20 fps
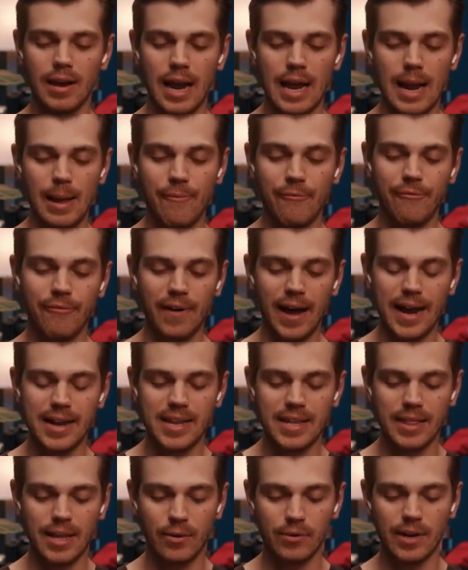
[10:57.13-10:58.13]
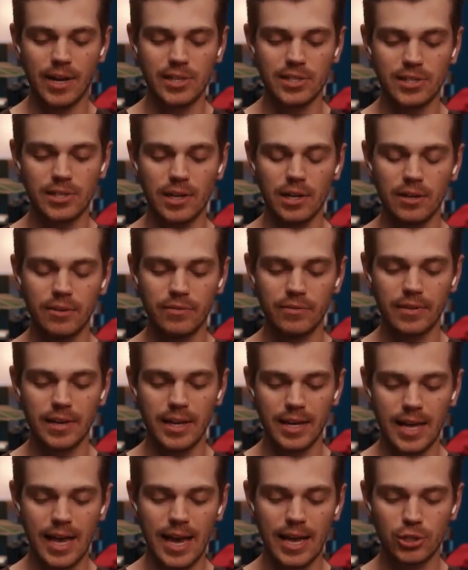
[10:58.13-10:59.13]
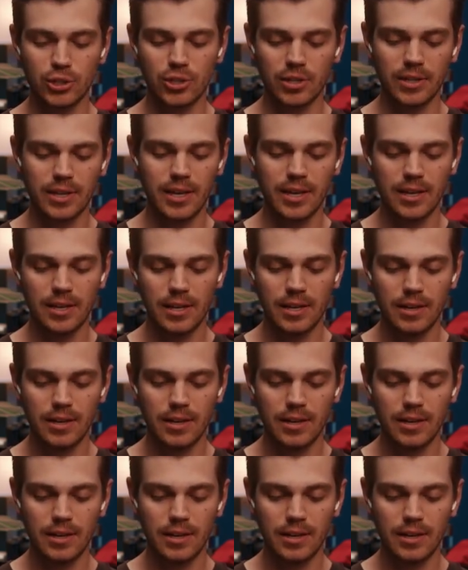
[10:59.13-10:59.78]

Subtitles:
and I'm finding, like, when I solve occasionally,